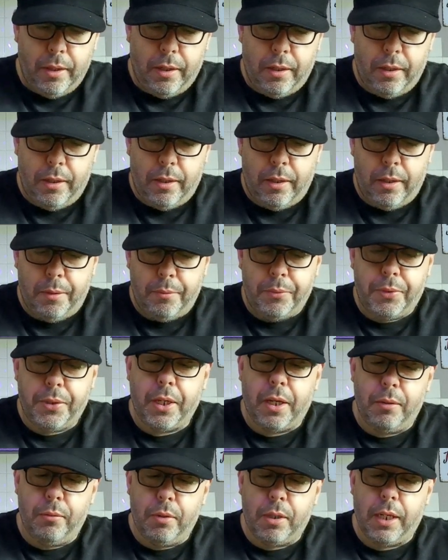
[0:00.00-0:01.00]

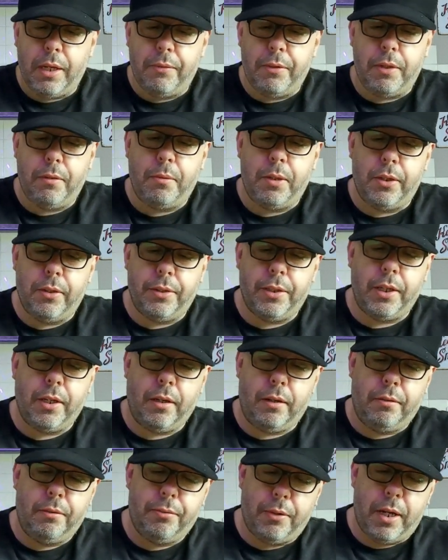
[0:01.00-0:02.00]
So we're giving them another go.